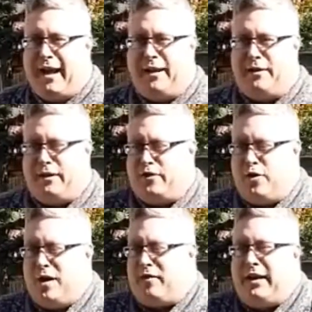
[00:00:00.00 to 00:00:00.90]
And
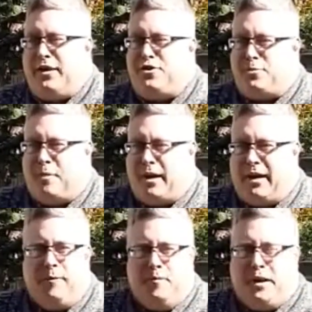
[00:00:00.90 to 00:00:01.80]
so you have to get your
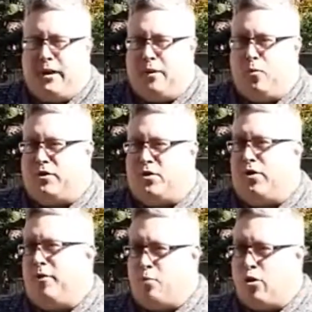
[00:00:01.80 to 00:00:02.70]
money in what's
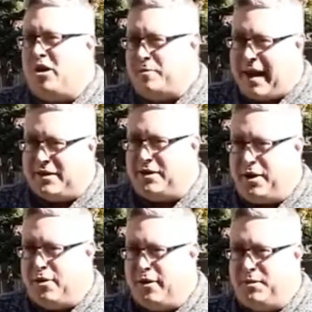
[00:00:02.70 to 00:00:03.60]
called the mortgage-backed
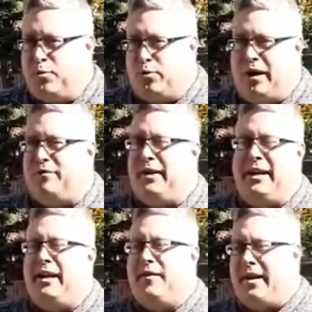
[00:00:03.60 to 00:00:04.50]
securities pool. You have to
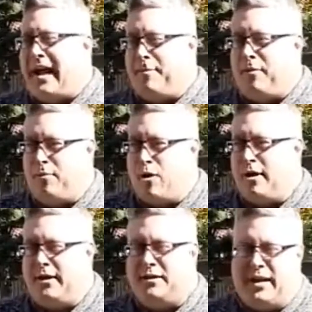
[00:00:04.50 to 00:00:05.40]
get it in the capital
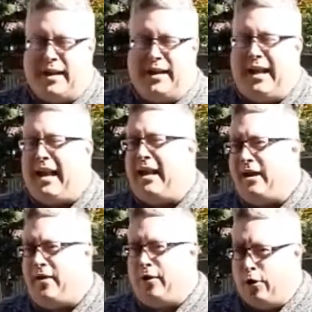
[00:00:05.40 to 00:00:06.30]
markets. And in
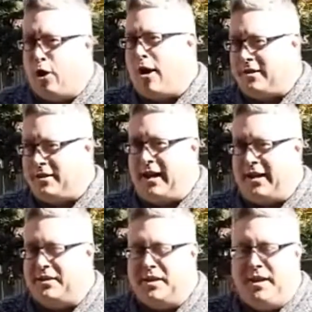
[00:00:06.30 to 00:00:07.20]
Canada, the law
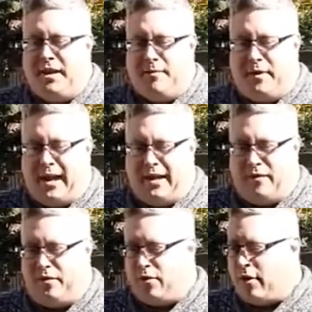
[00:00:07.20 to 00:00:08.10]
states
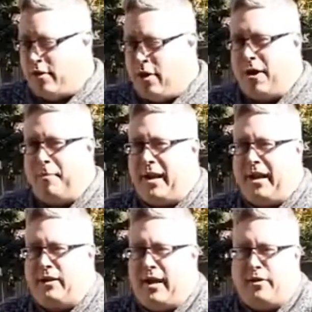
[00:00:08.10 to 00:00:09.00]
that if you're a
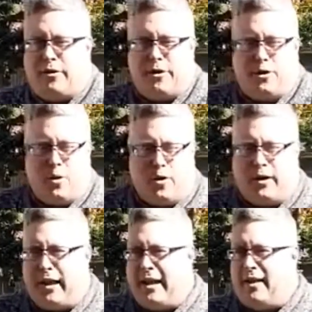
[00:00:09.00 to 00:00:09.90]
non-bank lender, you go
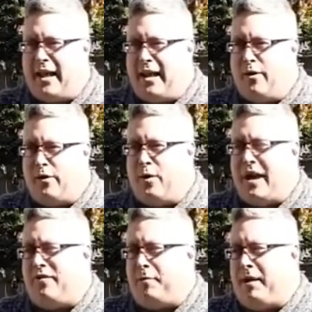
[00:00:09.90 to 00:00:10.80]
out and lend that out,
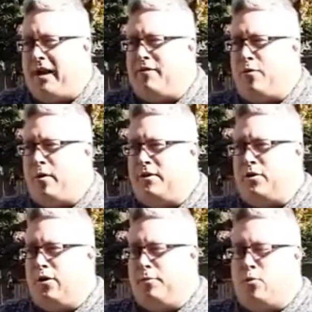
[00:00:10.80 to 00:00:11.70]
you have to pay for
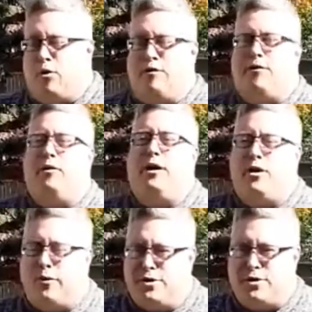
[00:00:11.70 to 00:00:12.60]
what's called
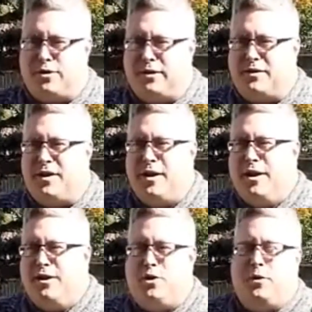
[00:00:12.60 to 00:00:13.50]
portfolio insurance
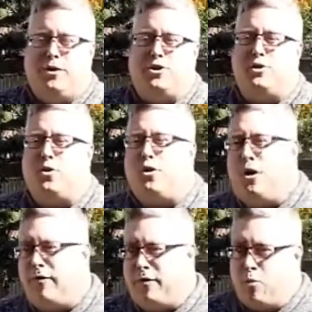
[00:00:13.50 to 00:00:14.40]
to
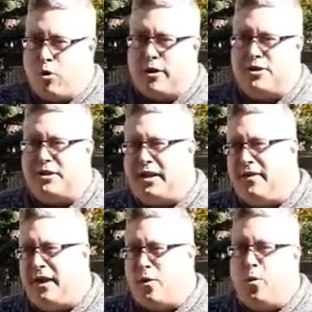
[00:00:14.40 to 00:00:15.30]
insure all of the mortgages
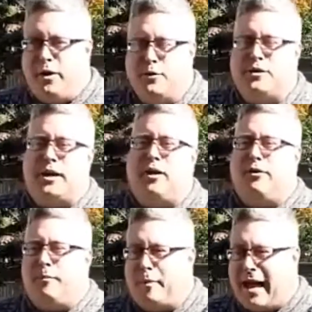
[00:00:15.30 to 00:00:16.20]
in there when you
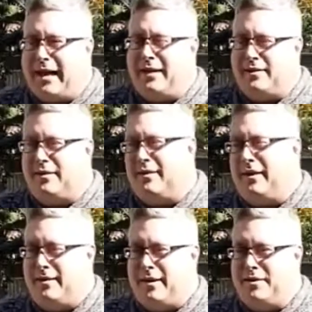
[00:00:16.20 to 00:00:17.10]
sell them back into
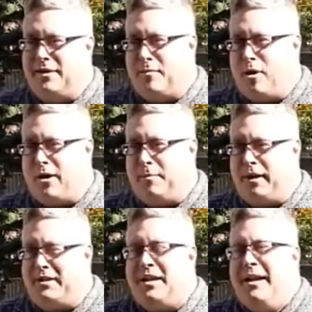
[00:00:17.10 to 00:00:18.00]
the
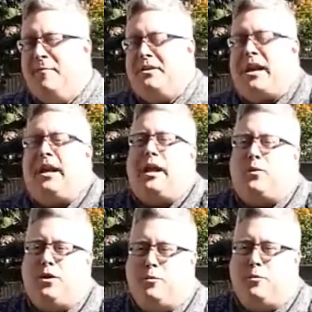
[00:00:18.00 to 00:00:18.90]
marketplace. It's kind of
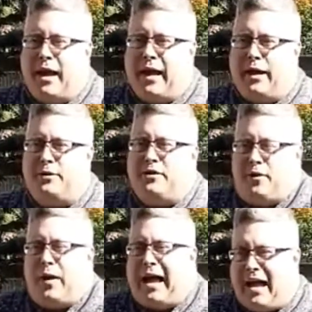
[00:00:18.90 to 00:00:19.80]
like when you buy a house,
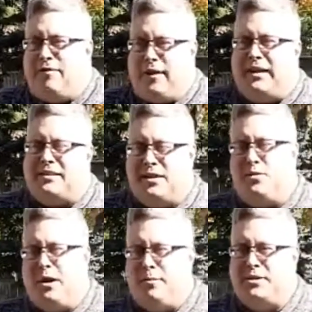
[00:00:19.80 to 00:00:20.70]
if you have less
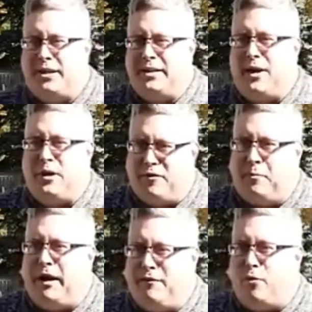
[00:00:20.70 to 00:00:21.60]
than 20% down, you
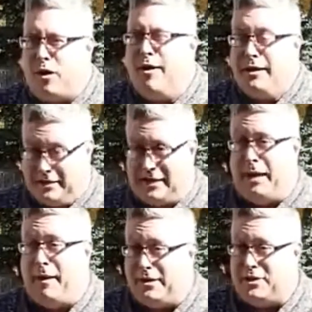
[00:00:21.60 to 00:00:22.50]
have to pay for
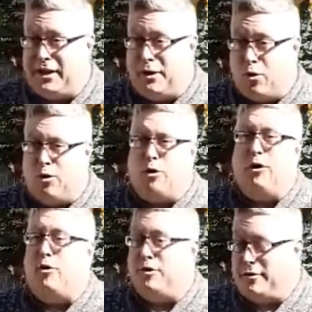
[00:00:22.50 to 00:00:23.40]
CMHC
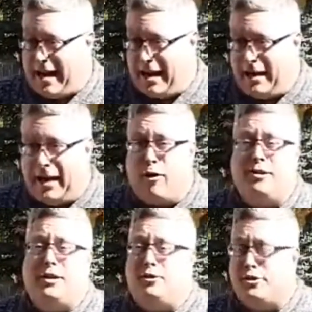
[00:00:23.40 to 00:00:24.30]
or Canada
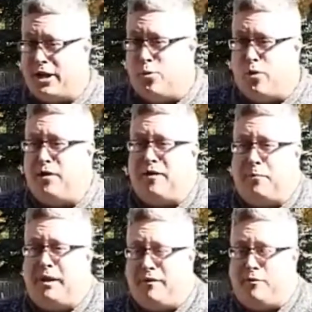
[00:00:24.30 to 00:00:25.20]
Guarantee or Genworth,
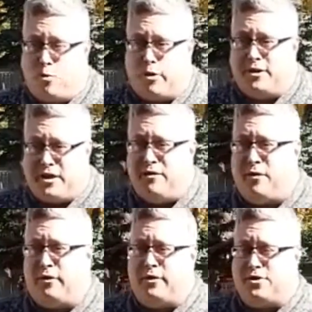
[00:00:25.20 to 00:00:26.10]
you have to pay for mortgage
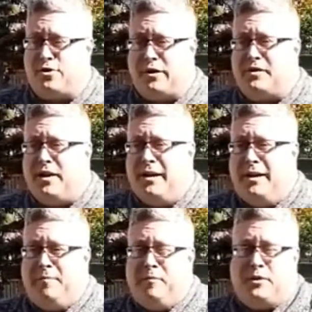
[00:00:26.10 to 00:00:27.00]
default insurance.
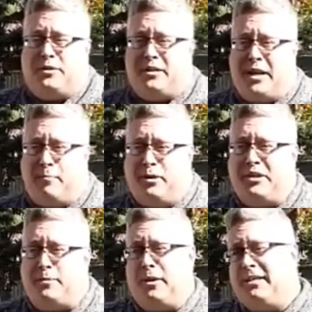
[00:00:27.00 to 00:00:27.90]
So it's the same
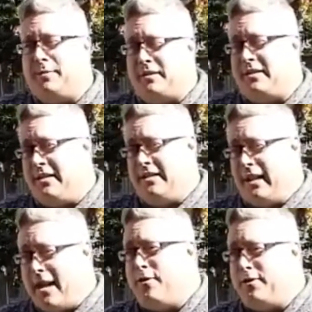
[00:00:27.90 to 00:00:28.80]
principle, except it's
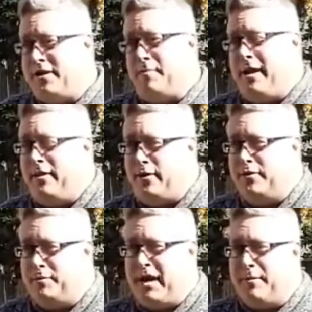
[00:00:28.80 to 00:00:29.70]
these lenders that make
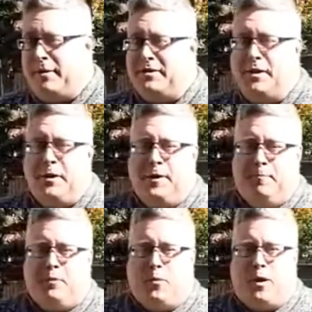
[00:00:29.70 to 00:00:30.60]
those payments.
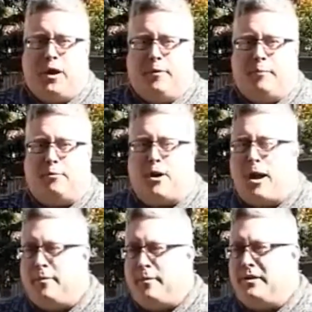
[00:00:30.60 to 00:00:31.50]
Well, the
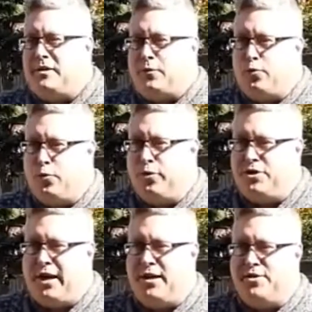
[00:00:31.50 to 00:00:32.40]
problem is the
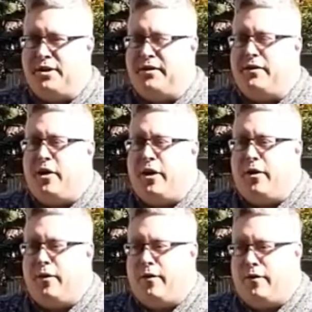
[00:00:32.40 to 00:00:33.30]
rule changes
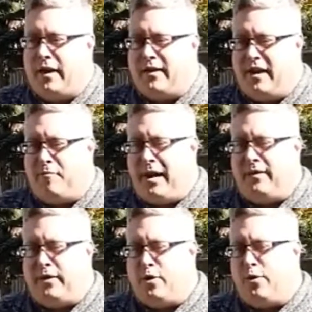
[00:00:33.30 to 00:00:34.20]
that they've
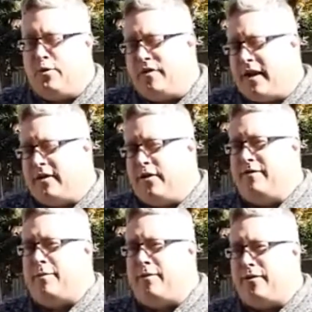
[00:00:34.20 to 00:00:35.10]
made that go into effect
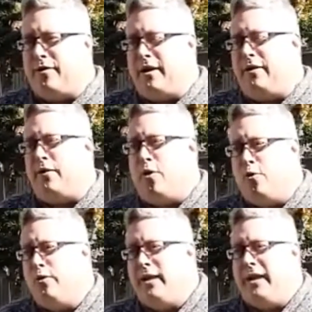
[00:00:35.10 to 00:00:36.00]
on November 30th
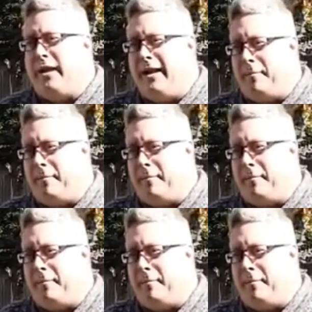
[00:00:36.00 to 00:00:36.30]
only